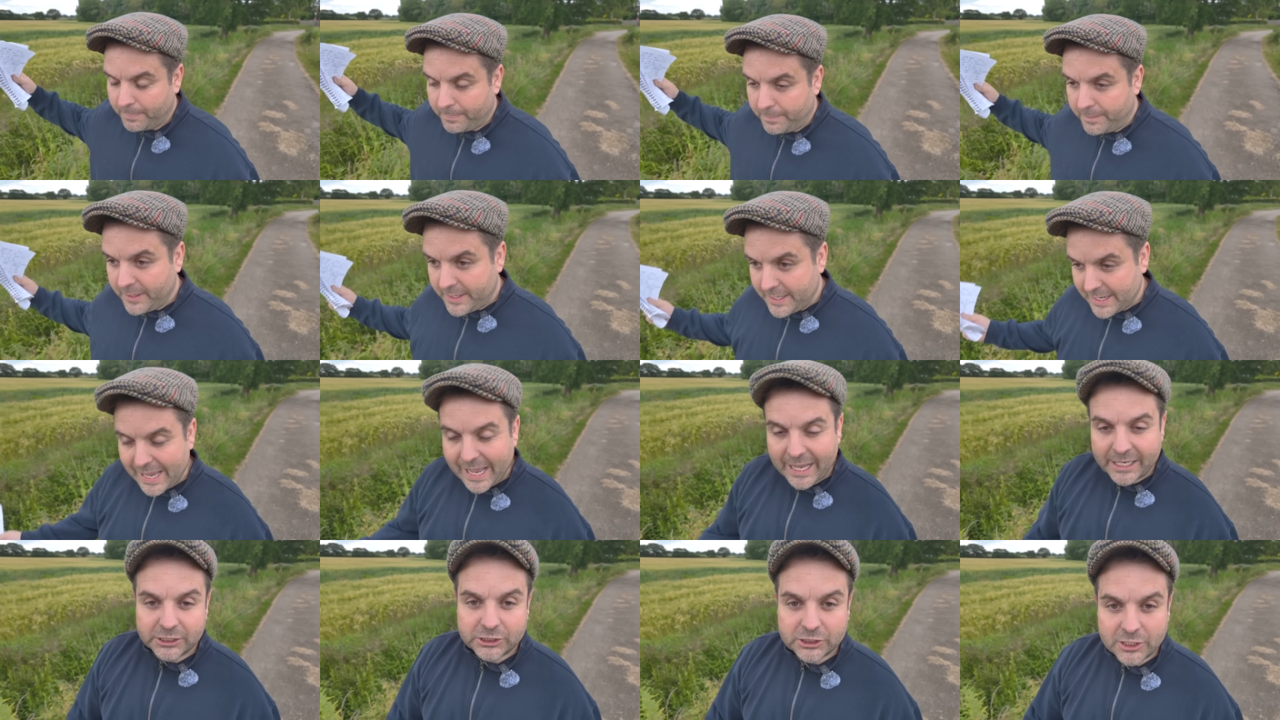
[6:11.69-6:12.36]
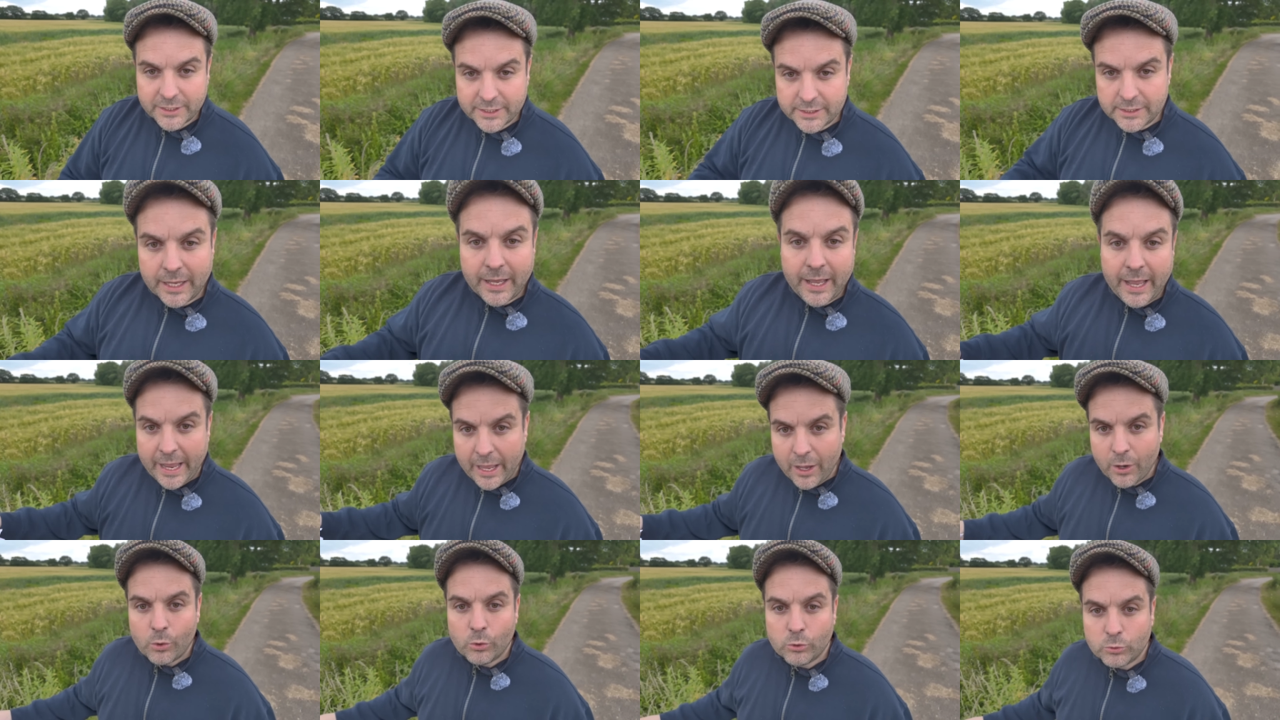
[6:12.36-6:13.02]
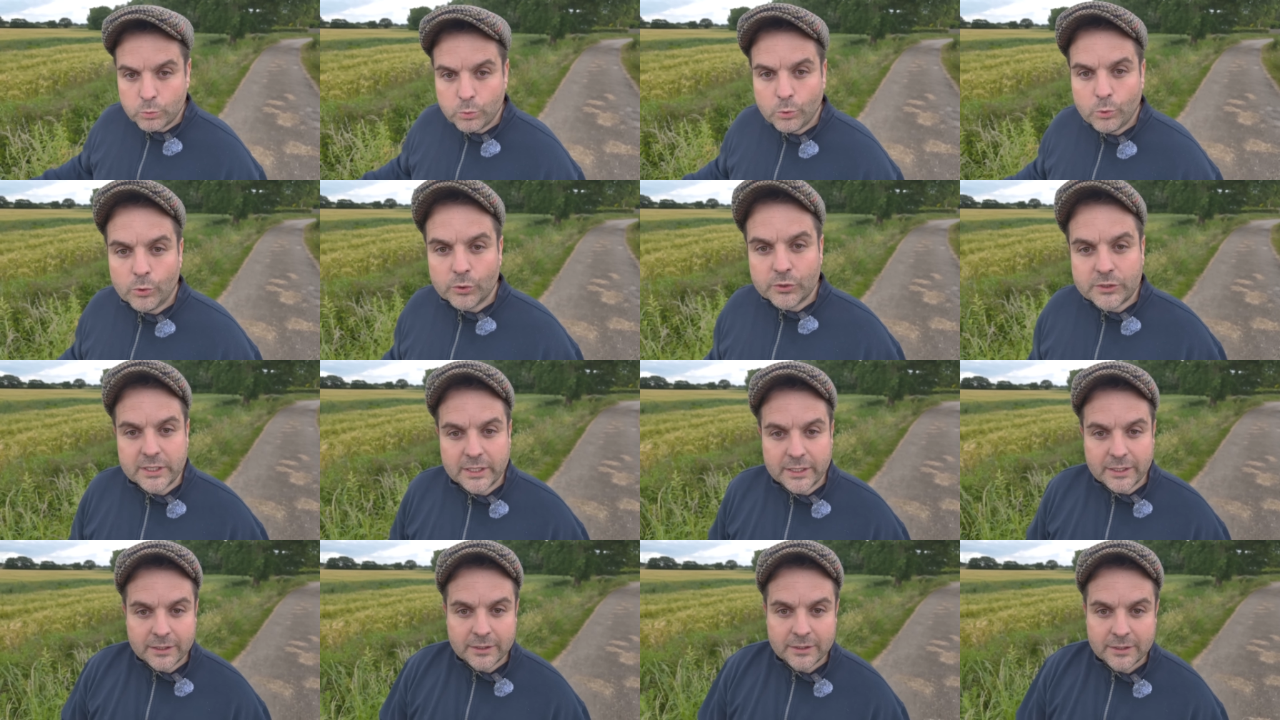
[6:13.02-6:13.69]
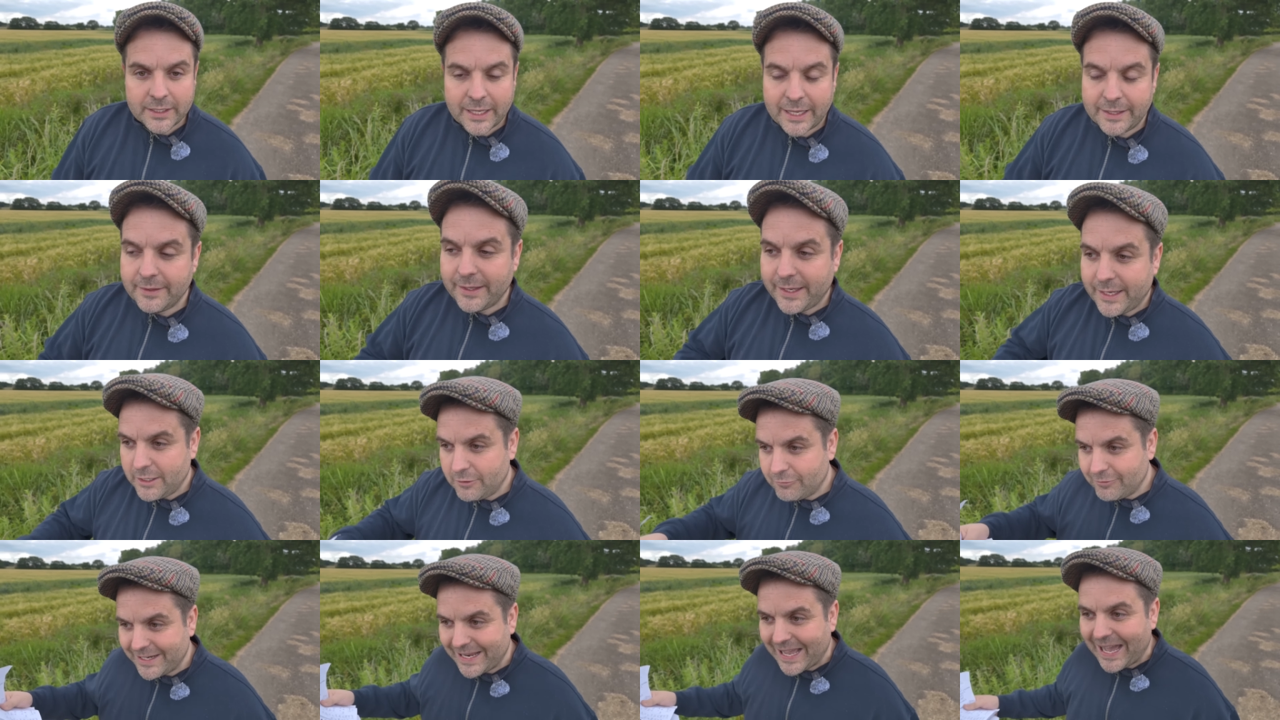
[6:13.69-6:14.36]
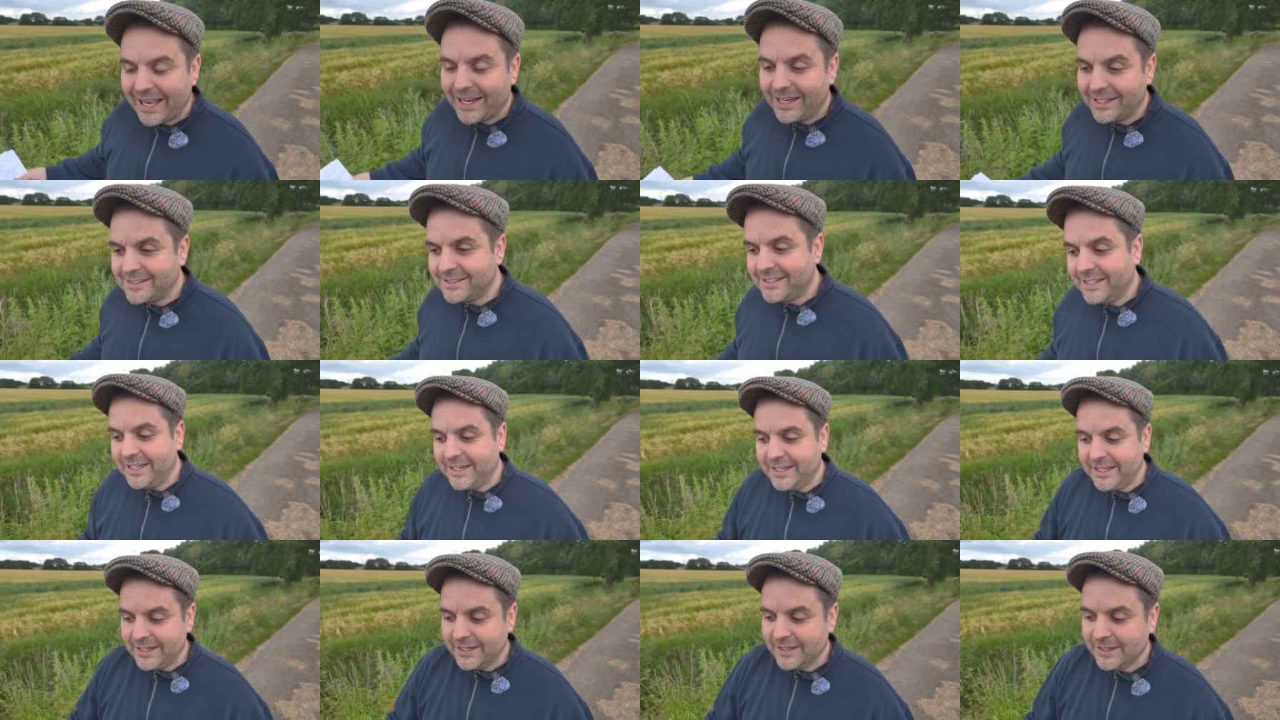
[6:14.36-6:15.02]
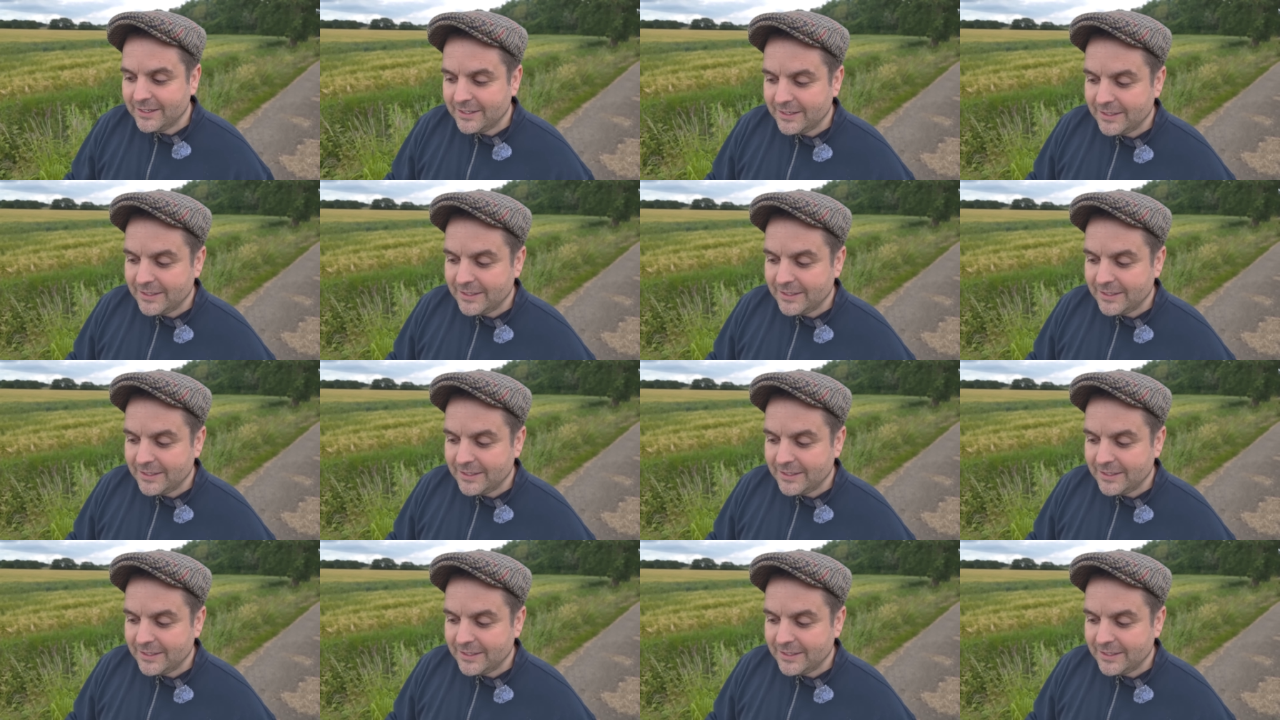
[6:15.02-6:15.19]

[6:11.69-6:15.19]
that it actually held water and that in reality,